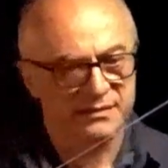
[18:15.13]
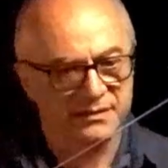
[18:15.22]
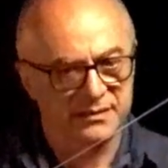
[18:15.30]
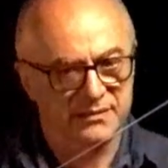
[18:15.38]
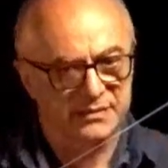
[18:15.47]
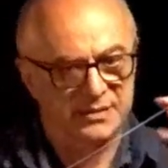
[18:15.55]

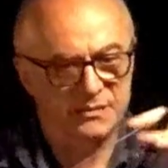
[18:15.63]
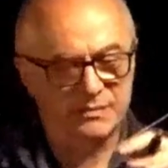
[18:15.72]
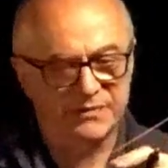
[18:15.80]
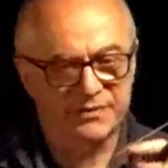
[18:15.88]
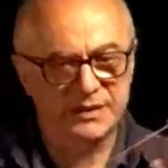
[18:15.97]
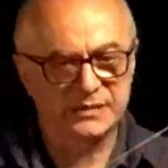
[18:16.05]
Sigma
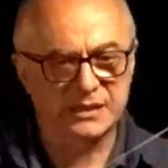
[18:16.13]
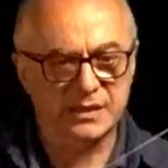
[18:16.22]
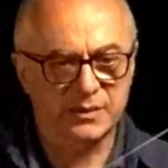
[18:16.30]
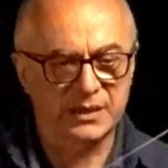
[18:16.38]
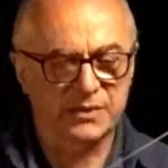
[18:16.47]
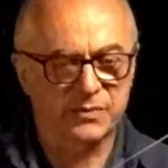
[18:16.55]

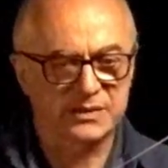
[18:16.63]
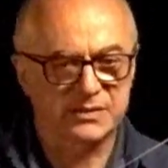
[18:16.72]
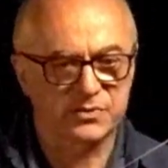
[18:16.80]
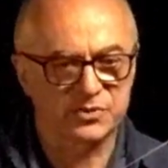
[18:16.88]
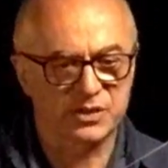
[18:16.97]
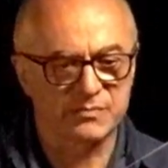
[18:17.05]
vertical equal to
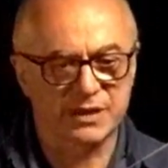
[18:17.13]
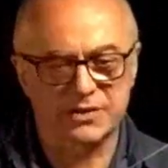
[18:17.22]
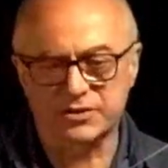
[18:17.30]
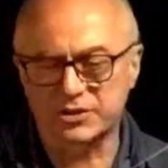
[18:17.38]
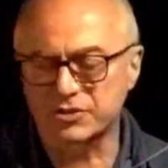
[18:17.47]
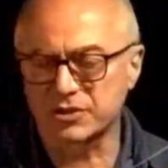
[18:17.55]
sigma
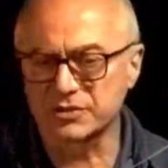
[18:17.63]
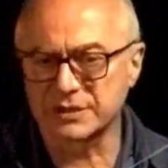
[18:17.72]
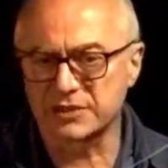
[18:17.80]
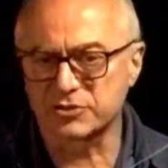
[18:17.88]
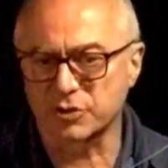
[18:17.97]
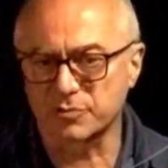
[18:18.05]
horizontal,
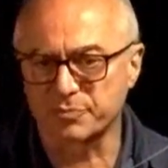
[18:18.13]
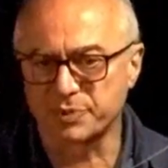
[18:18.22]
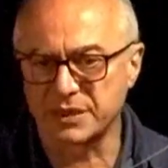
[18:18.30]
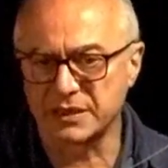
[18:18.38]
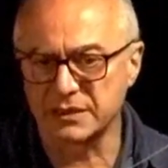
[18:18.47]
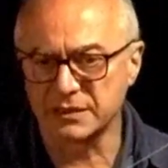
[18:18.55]
so
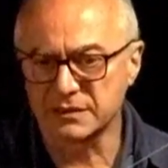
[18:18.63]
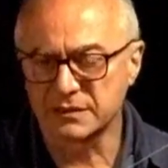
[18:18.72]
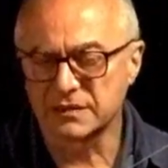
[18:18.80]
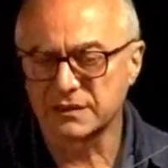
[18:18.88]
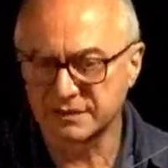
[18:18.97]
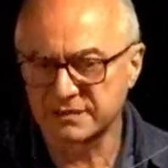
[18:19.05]
P
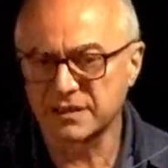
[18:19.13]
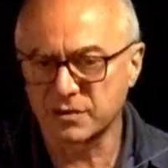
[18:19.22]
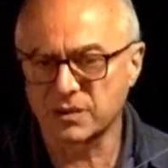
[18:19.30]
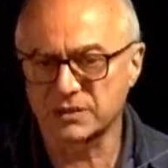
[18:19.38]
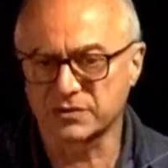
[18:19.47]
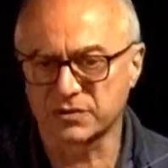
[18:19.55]
is
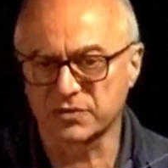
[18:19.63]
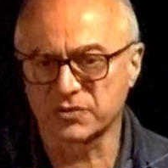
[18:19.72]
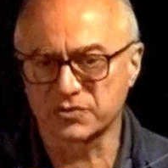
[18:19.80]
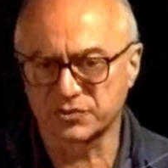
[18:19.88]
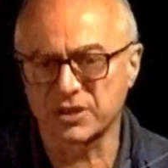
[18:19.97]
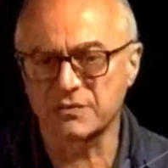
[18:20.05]
equal to
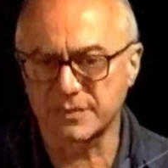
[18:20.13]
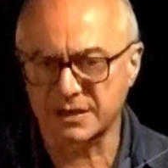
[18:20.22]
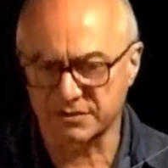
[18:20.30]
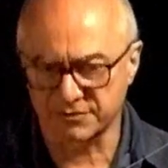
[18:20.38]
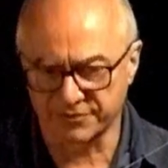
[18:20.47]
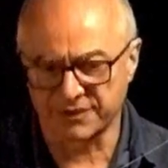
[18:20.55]
sigma
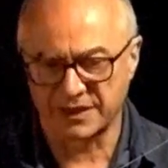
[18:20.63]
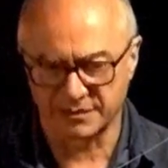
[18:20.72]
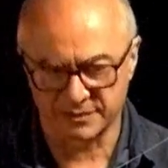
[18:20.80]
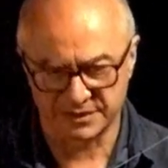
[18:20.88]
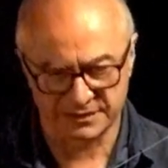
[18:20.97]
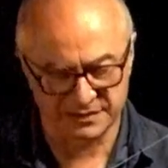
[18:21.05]

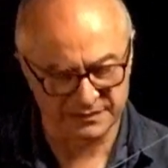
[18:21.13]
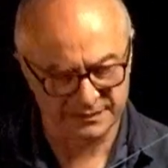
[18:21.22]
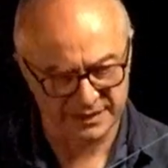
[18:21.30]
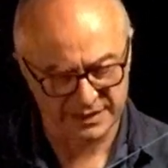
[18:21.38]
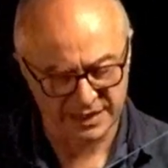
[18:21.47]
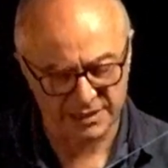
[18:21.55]
confinement
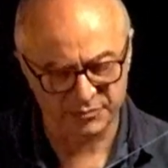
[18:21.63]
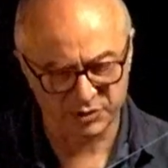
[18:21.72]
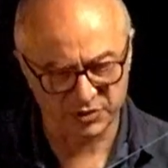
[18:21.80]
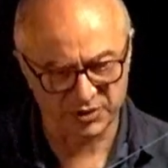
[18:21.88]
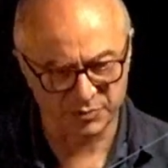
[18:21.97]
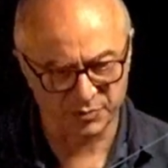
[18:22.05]
up to
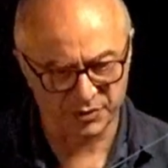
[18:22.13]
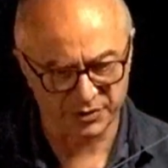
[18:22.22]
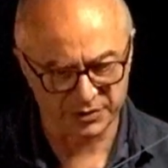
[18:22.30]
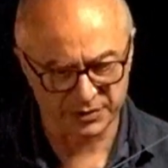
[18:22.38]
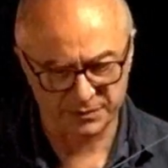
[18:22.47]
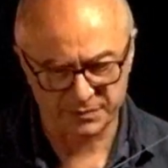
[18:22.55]
this point.
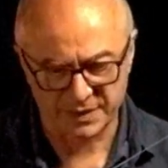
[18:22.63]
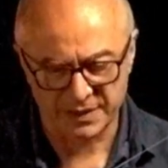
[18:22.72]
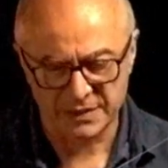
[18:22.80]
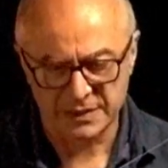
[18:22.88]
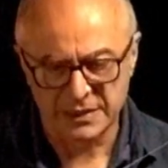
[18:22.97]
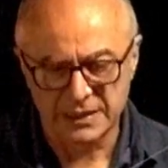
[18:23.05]

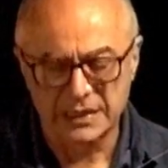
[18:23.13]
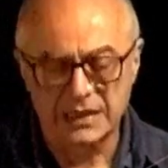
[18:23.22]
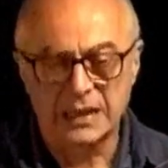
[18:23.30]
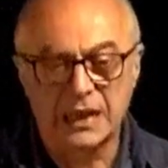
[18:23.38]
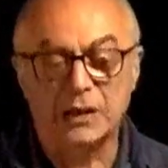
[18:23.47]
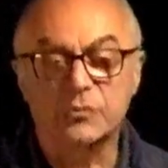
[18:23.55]

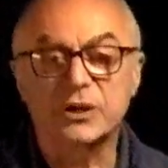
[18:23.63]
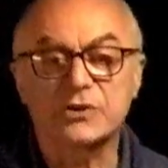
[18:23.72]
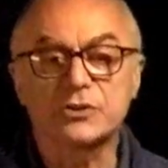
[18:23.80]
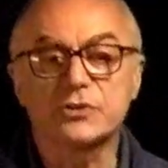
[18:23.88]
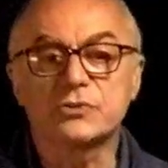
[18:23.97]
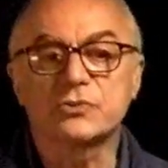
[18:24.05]
And we're
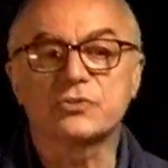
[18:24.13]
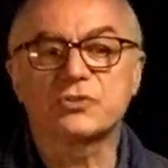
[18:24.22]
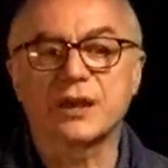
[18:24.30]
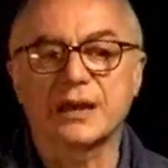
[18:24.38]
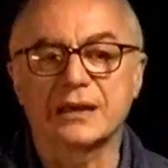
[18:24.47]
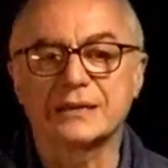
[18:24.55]
going to
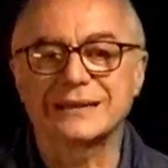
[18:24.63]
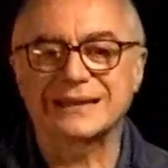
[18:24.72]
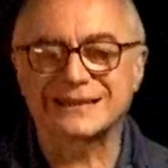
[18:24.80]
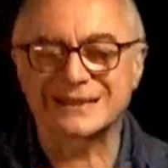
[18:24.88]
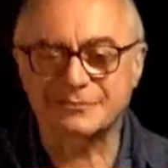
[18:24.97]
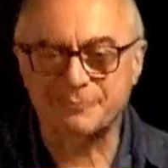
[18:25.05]
say that
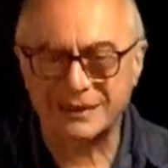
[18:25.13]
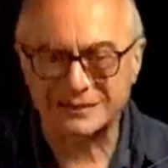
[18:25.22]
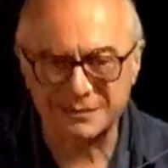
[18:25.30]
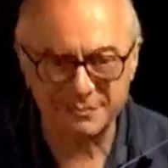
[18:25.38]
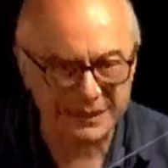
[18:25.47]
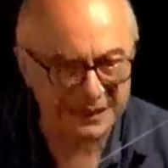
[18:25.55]
the
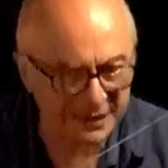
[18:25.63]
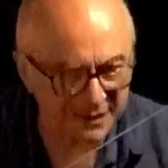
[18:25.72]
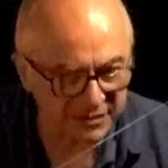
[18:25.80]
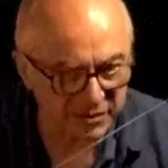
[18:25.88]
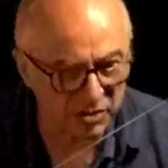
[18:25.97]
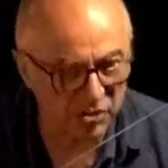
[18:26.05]
specimen is
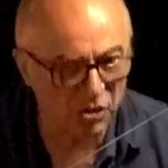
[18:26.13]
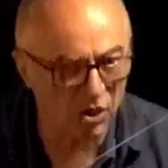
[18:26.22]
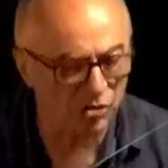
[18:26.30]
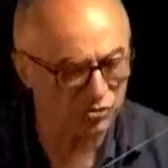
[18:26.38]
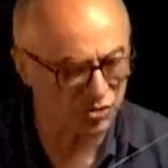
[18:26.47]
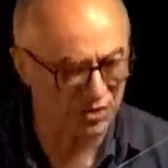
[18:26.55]

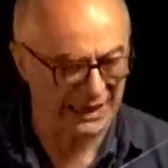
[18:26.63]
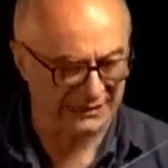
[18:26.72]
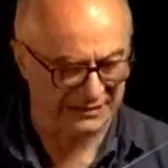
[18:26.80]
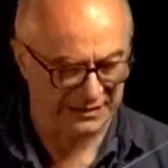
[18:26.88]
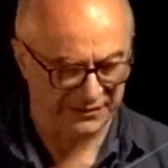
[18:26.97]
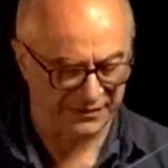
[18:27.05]
contractive.